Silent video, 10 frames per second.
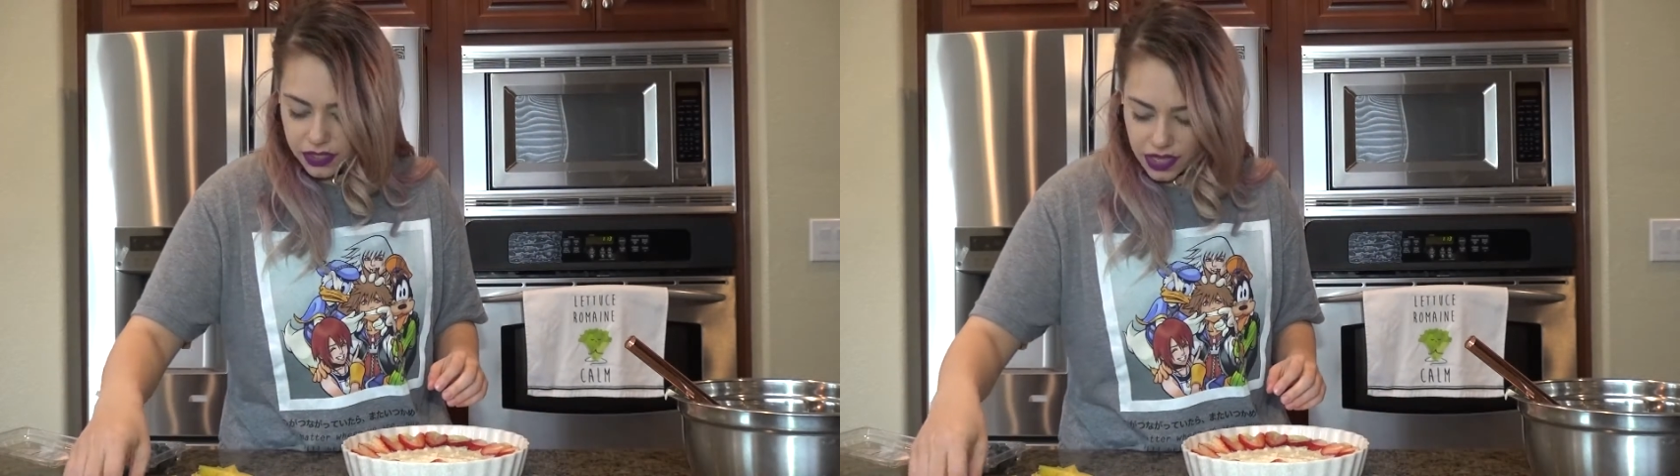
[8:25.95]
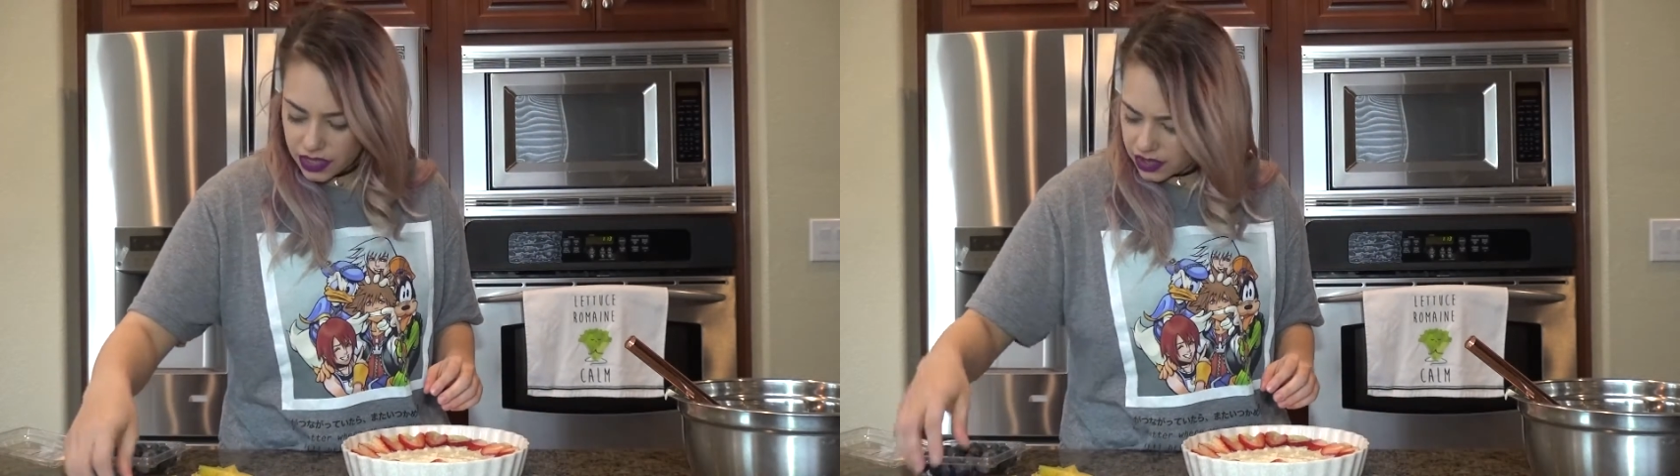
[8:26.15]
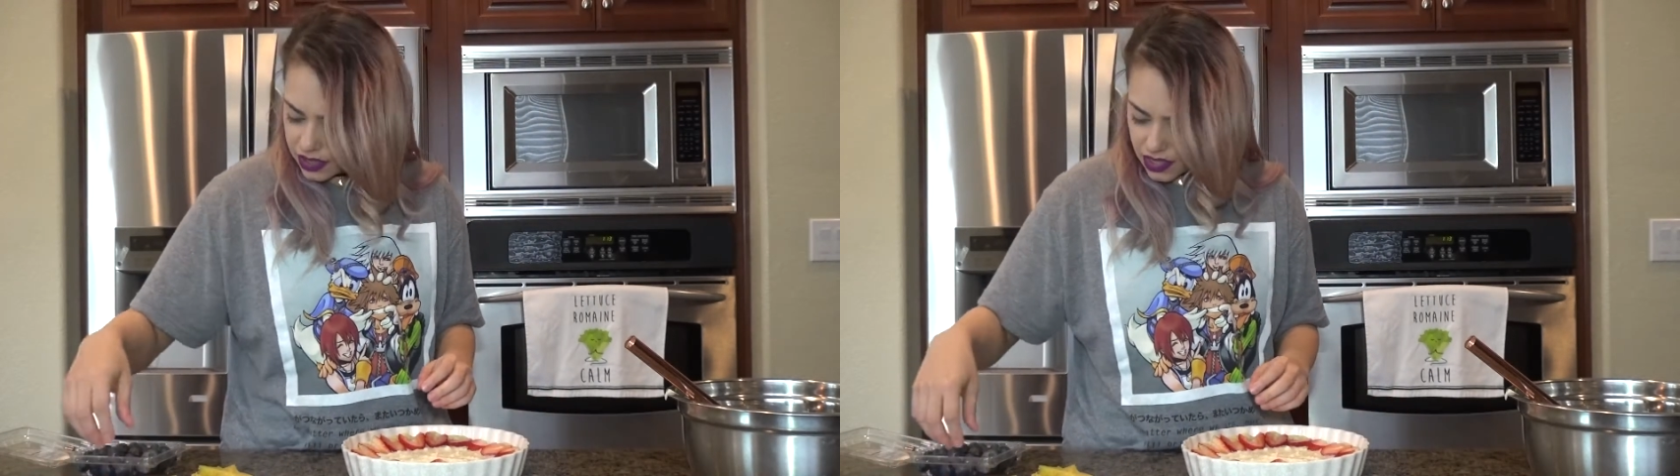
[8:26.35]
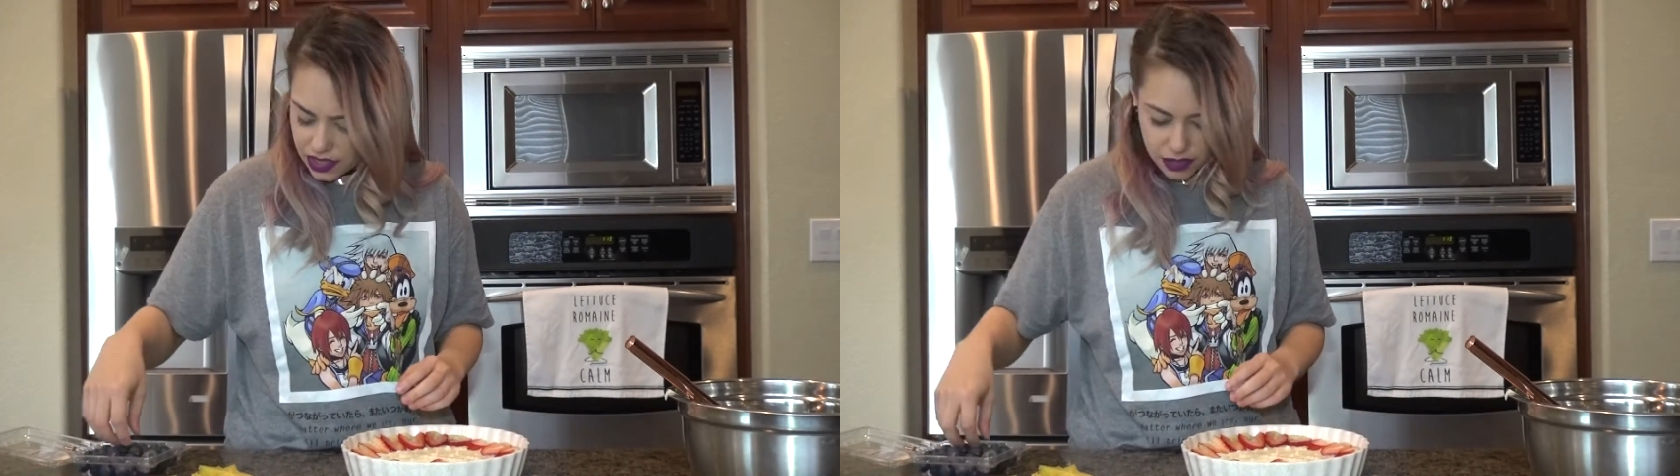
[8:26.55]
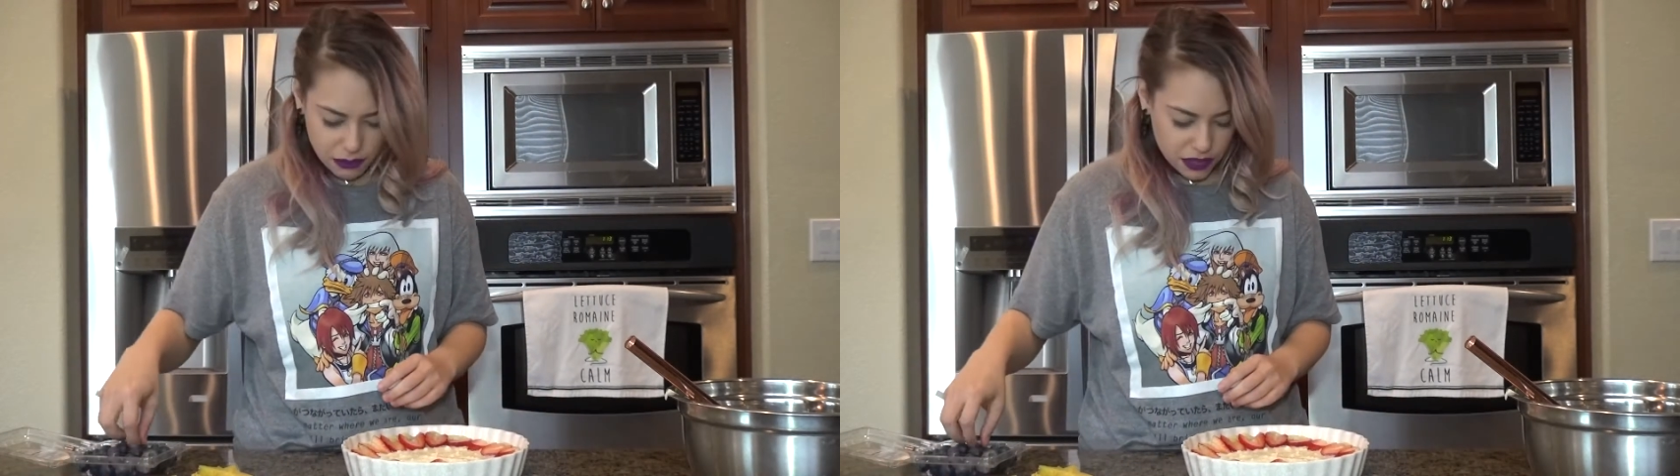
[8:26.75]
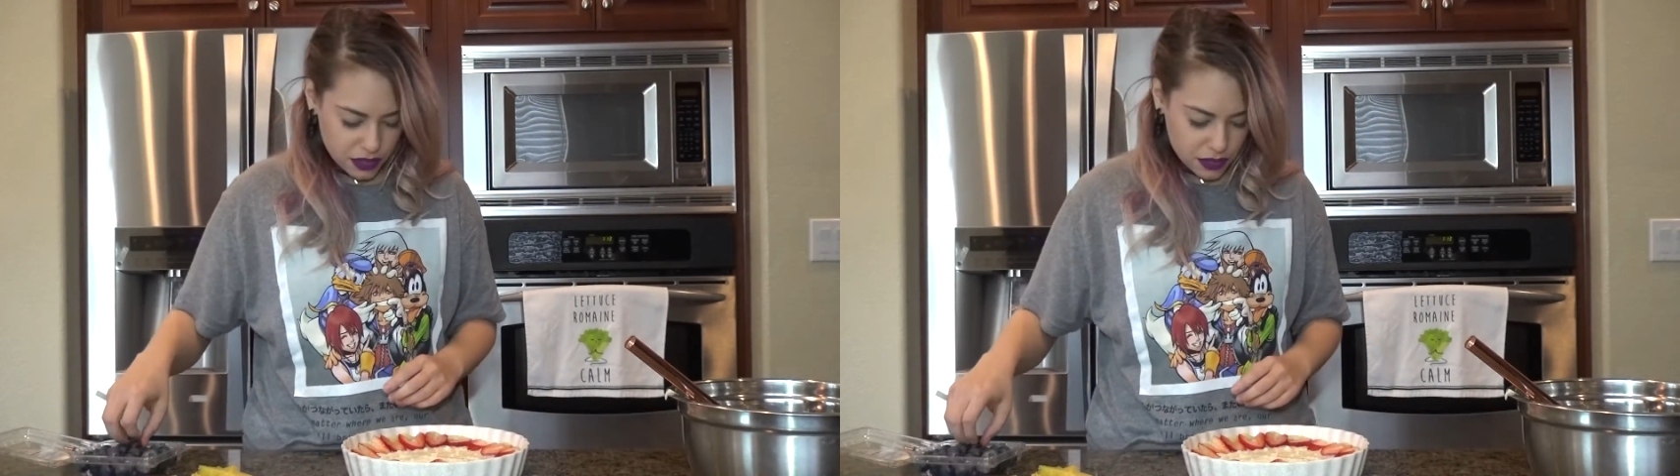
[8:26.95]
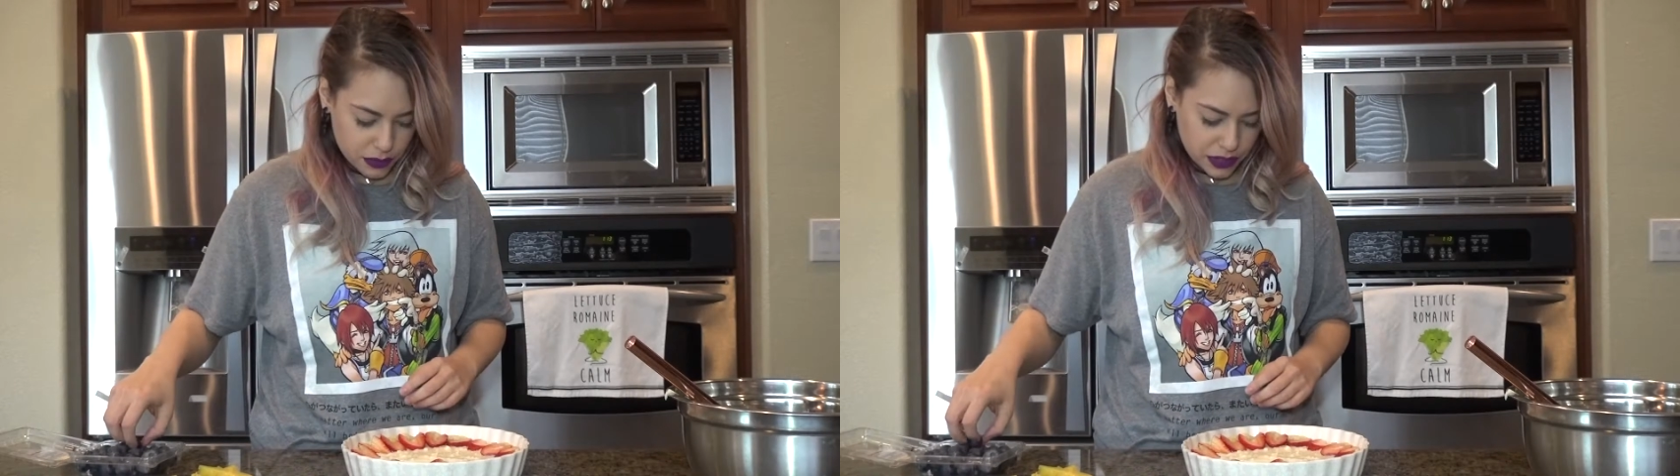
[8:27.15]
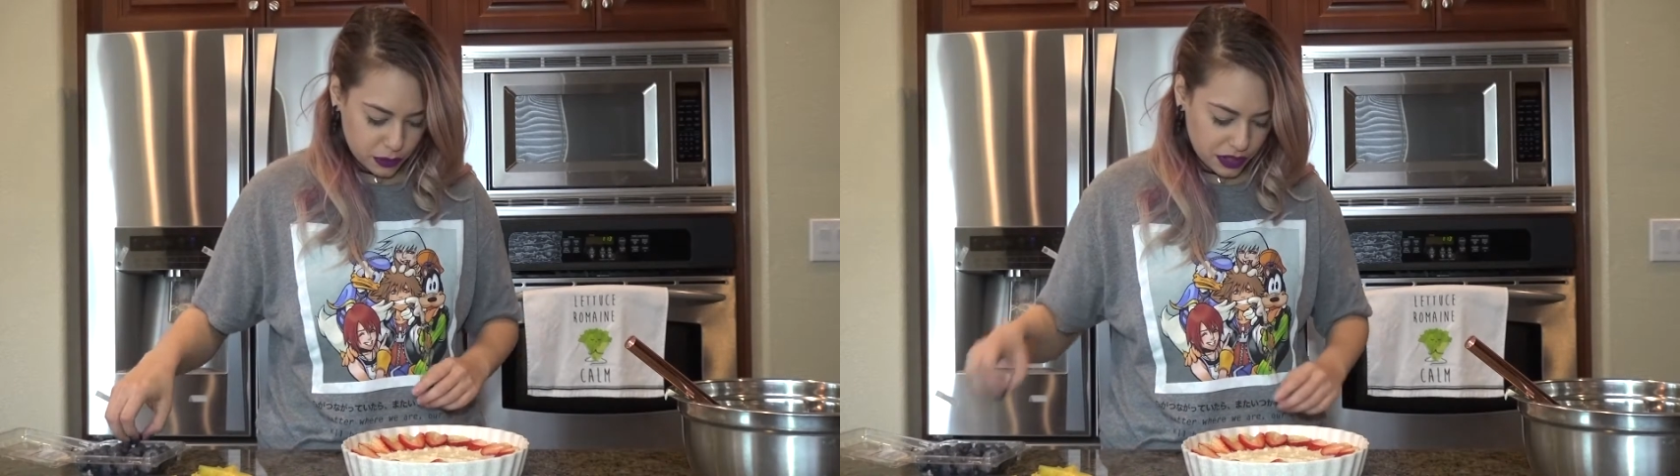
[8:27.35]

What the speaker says: Next, I think I'm gonna go in